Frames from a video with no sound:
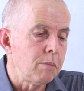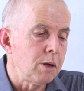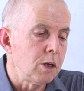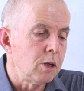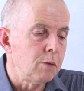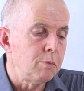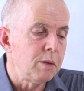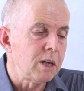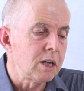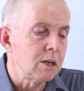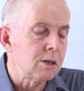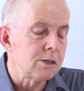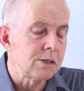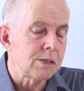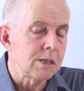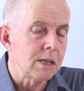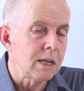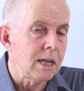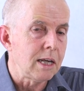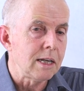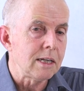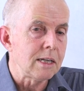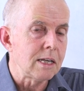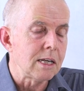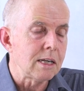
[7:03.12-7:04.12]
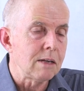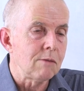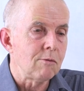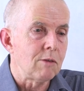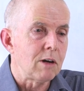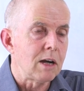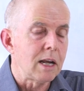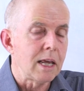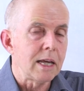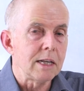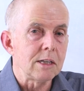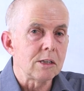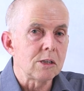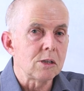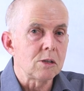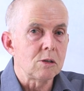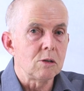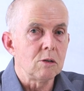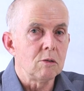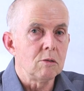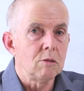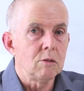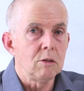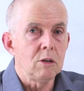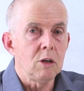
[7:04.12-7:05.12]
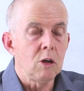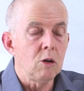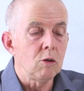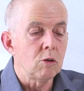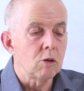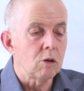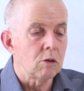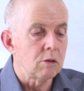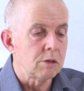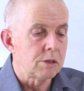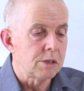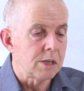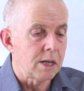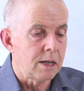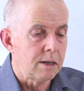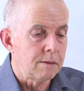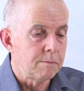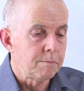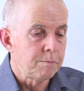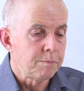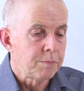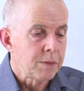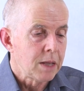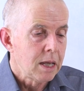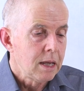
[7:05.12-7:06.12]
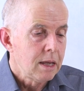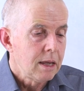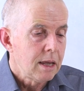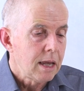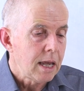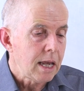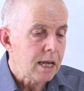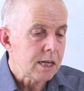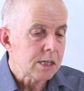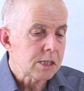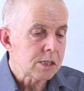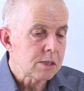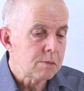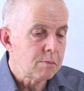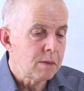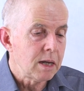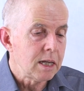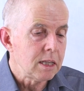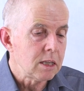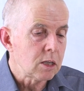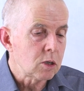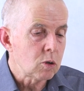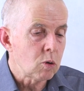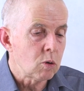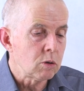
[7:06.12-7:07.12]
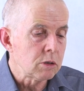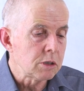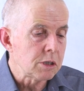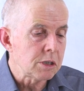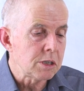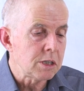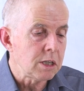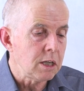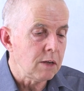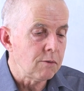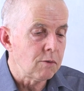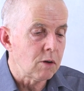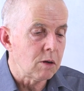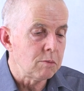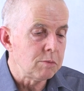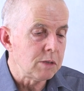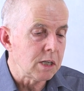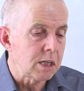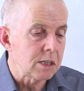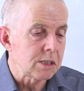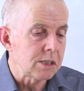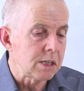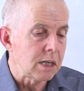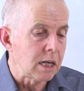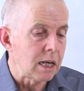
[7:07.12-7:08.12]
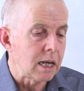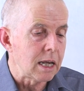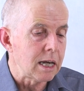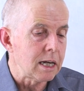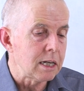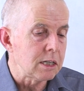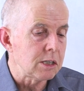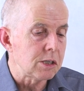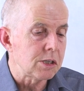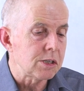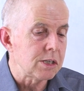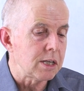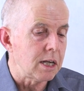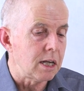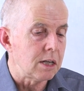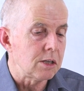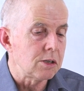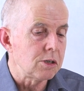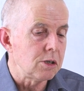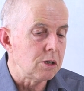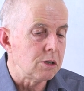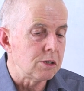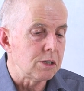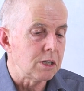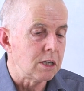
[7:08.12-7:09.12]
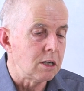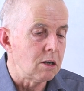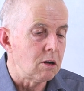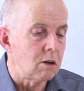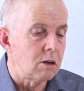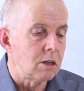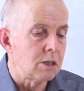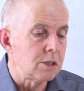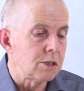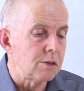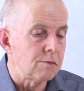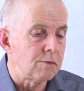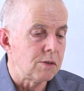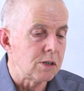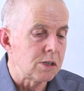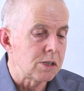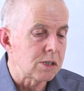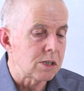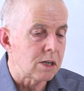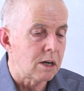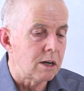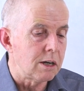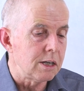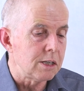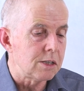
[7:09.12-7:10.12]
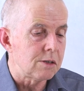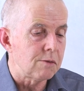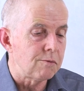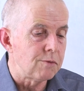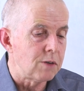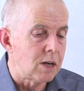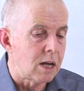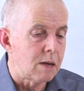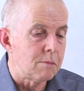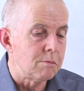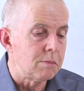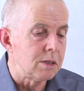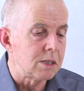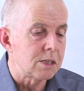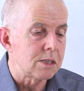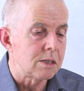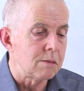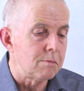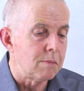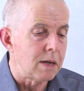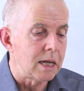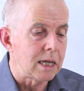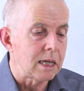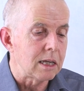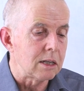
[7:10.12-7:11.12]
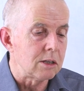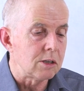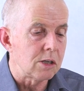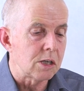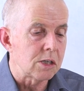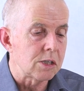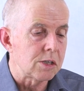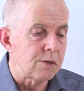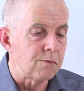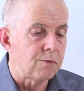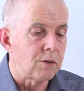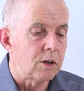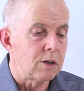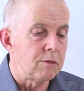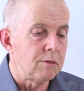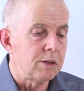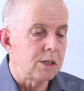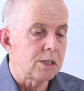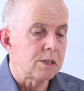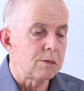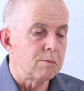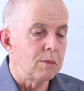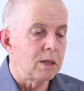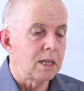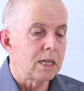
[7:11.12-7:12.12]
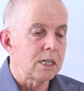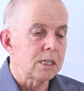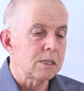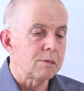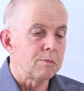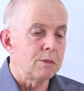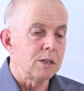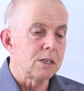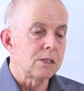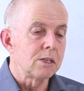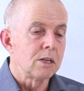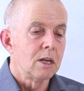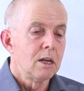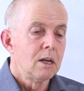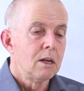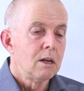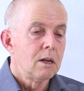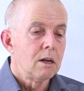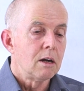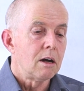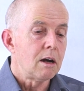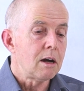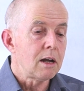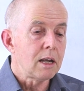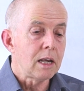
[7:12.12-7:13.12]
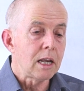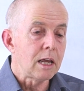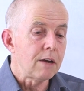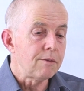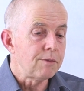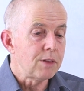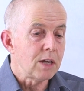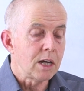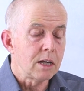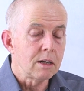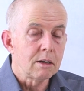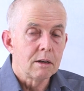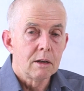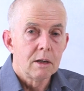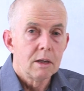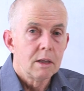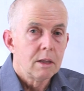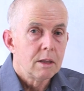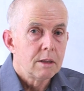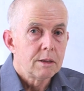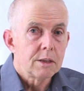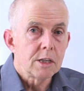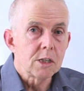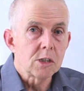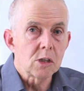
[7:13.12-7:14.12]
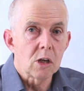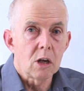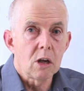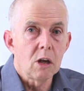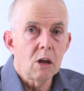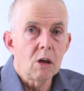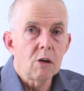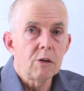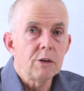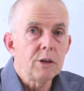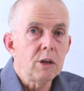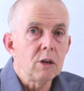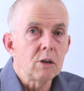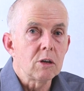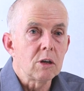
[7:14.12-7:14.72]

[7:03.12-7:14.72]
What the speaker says: blue because it relates to new content. Estimate the quantity of objects in large sets using knowledge of the size of numbers to make and justify reasonable estimates. I love that. There's a lot you